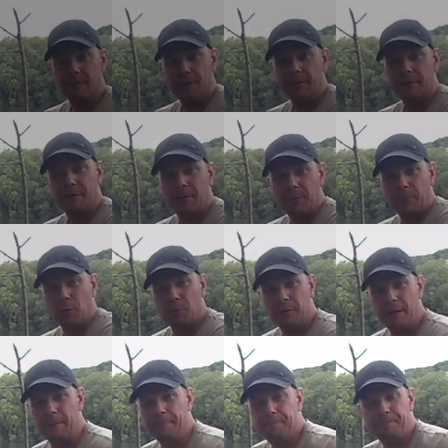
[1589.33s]
Right, good
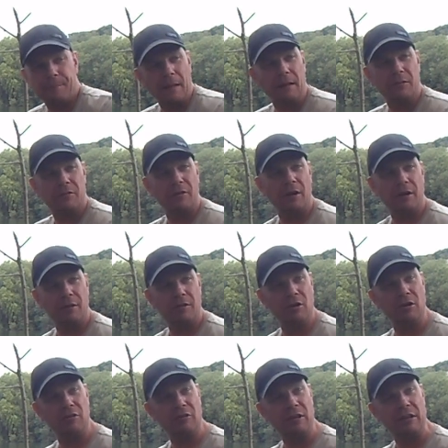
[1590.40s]
morning. It's
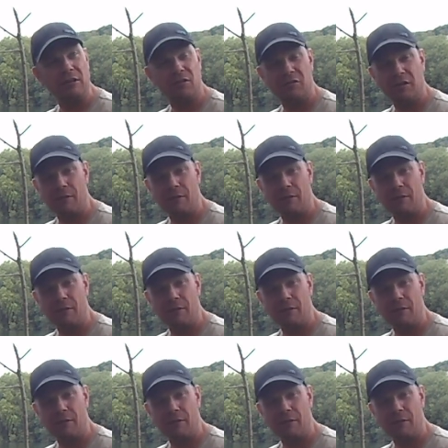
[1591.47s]
Thursday the